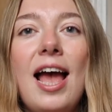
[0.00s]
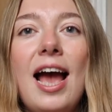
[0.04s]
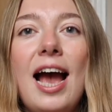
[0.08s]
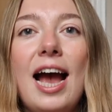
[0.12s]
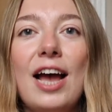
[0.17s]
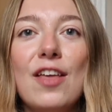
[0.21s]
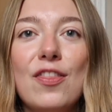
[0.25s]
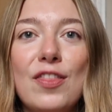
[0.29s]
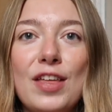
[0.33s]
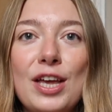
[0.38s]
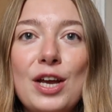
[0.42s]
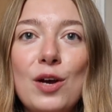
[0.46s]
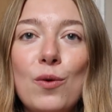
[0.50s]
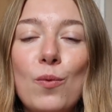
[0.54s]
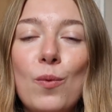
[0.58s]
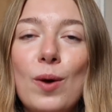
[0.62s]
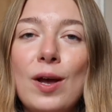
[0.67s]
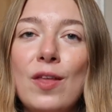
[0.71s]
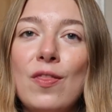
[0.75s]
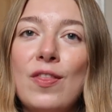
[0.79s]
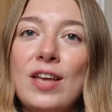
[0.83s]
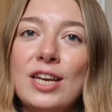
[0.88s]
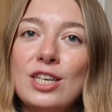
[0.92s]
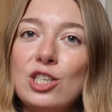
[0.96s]
I think
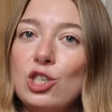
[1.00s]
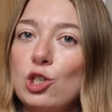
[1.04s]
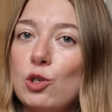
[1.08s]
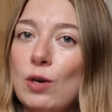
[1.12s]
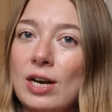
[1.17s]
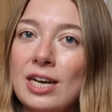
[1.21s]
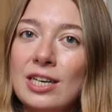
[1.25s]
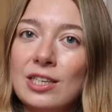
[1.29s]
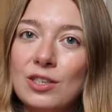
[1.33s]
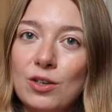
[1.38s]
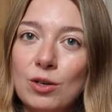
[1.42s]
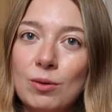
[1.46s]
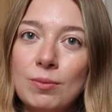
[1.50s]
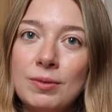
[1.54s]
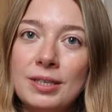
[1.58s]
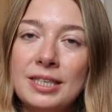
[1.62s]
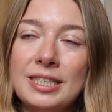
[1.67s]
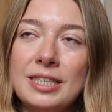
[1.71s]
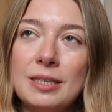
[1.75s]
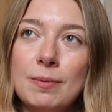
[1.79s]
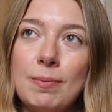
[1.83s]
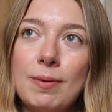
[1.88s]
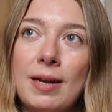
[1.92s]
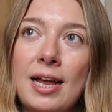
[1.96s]
where this trend comes
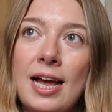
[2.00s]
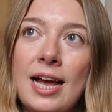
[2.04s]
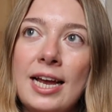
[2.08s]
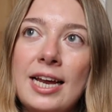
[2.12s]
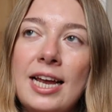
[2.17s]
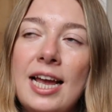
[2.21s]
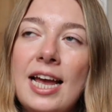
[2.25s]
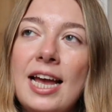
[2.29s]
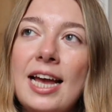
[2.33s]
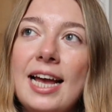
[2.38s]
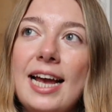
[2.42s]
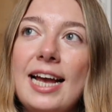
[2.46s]
into play,